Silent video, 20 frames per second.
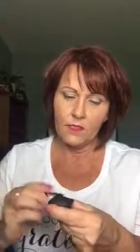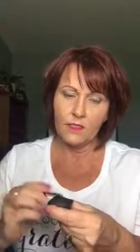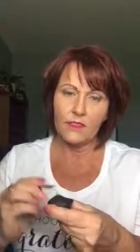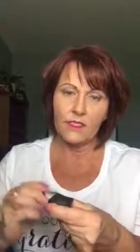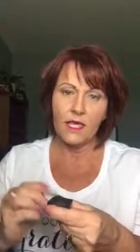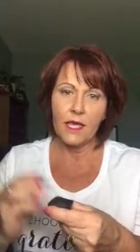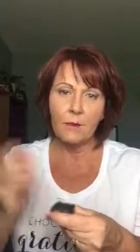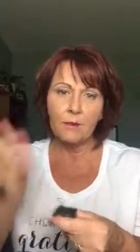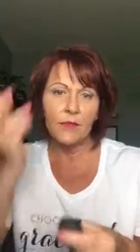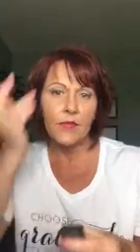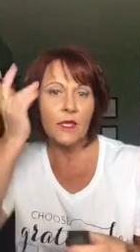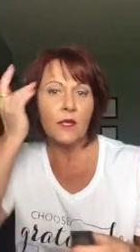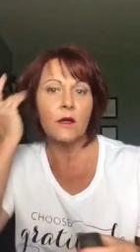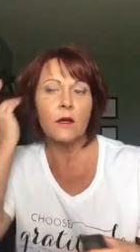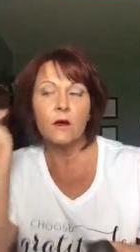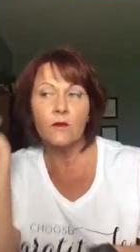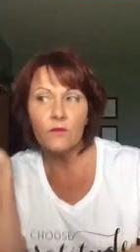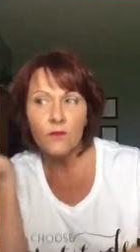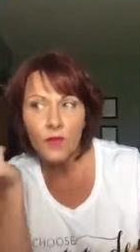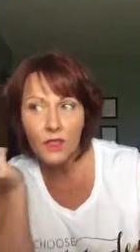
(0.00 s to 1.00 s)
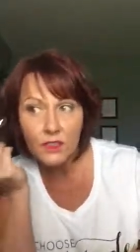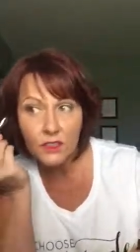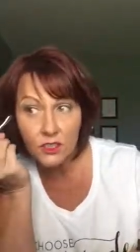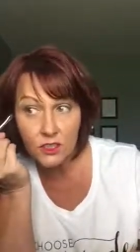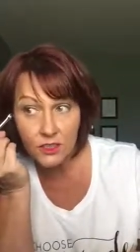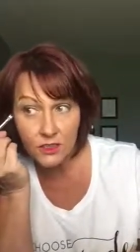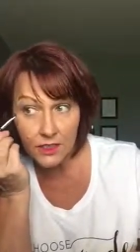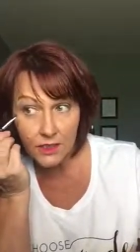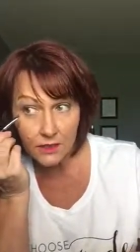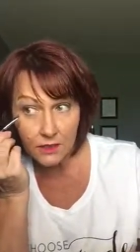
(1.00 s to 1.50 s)
and cap that off, and
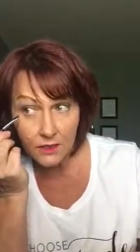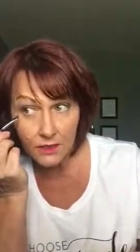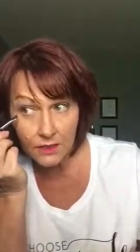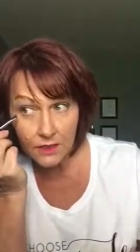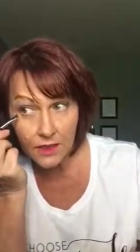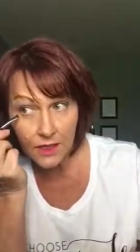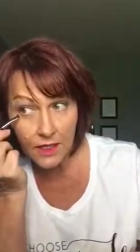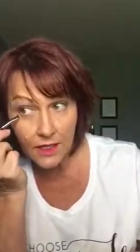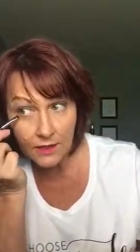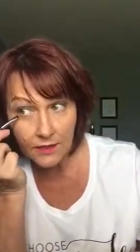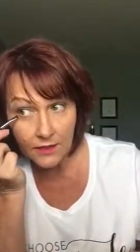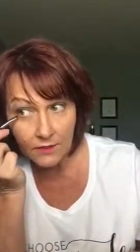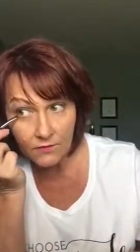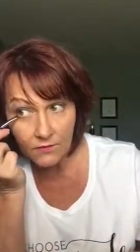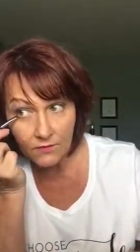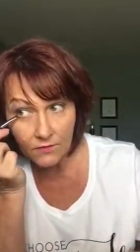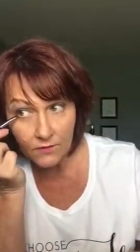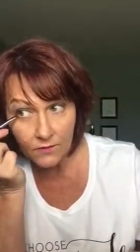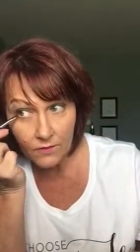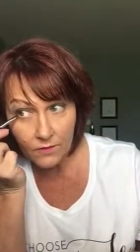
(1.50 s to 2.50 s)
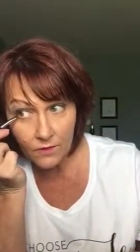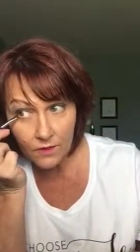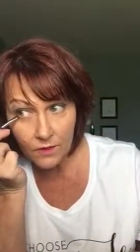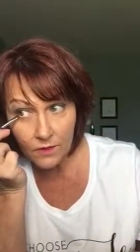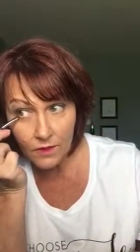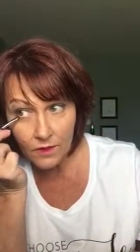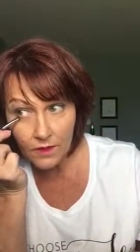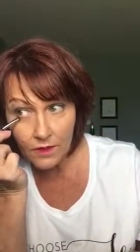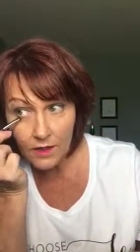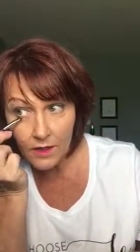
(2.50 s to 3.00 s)
just line the
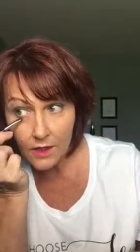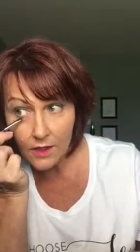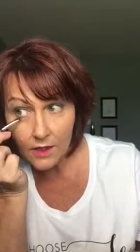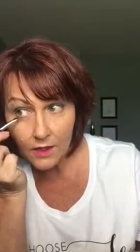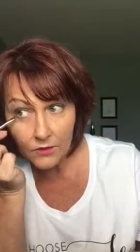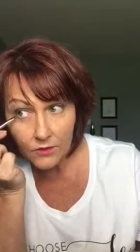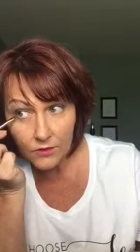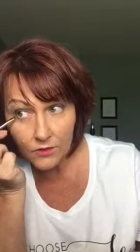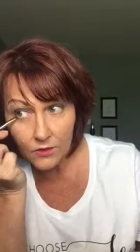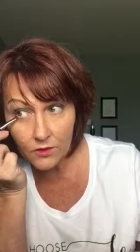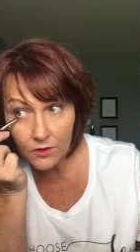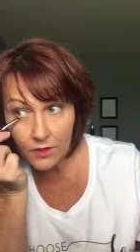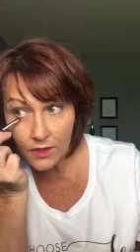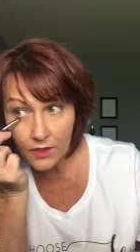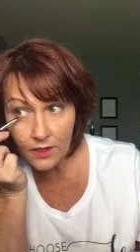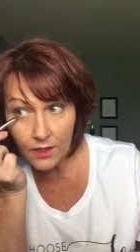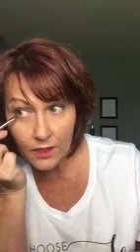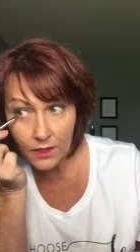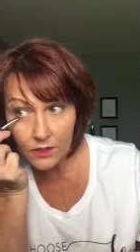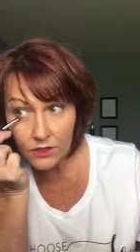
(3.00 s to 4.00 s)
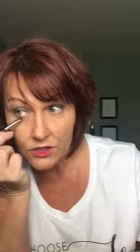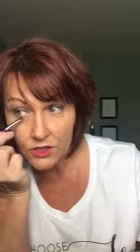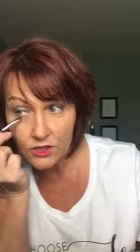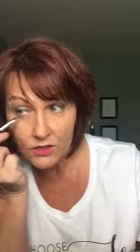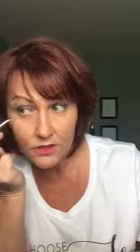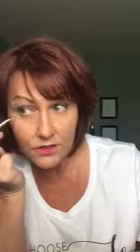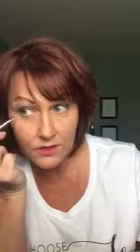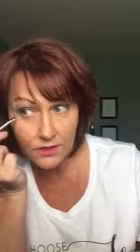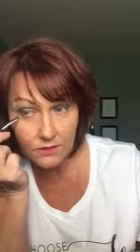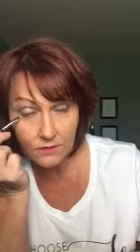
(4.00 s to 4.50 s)
outer
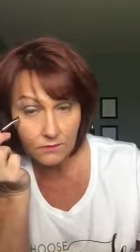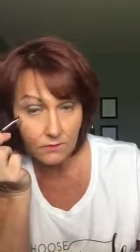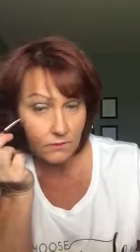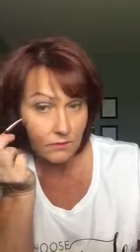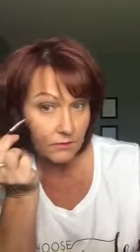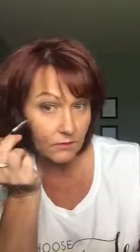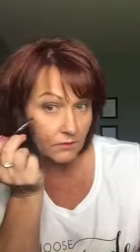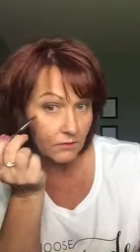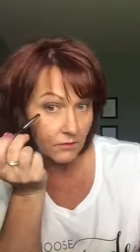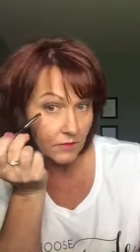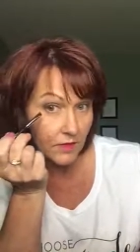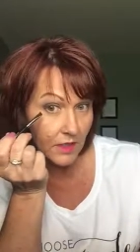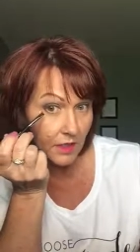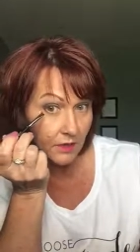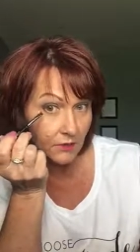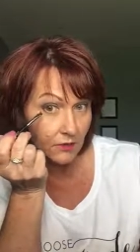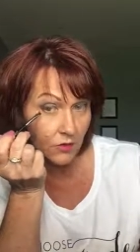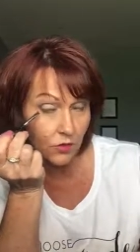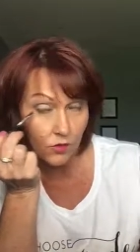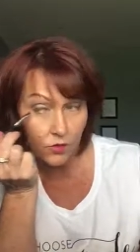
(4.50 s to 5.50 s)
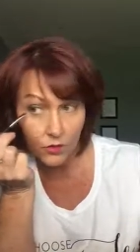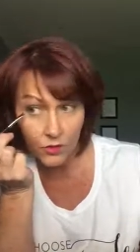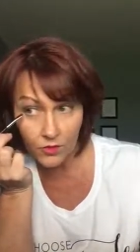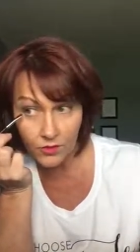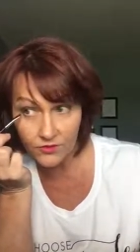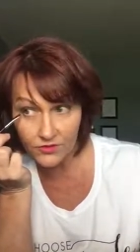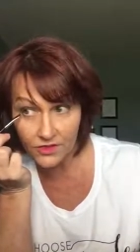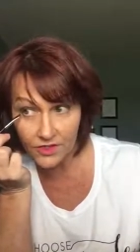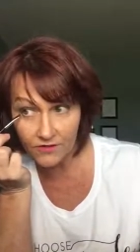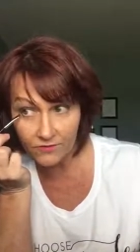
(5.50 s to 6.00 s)
edges, the outer
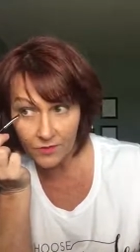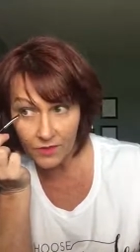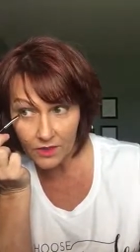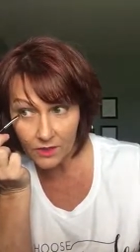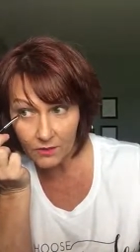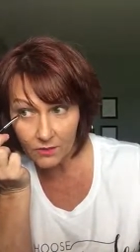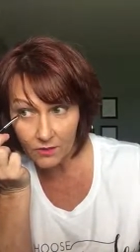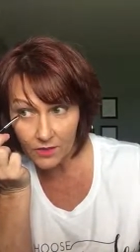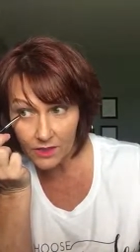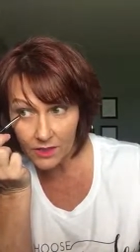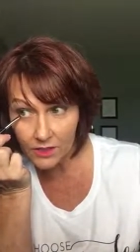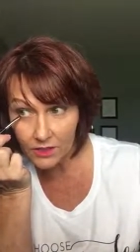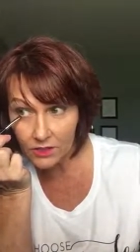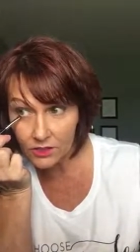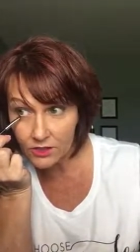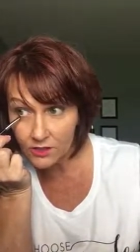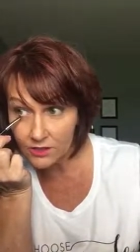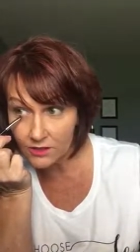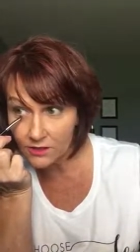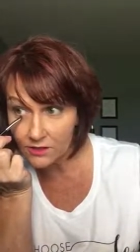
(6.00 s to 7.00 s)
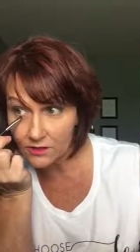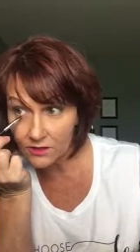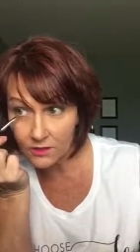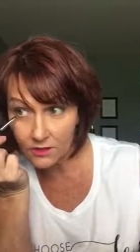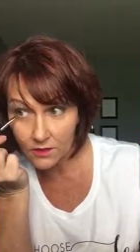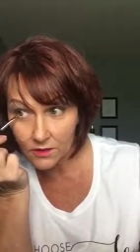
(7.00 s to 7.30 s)
corners of my lower lashes.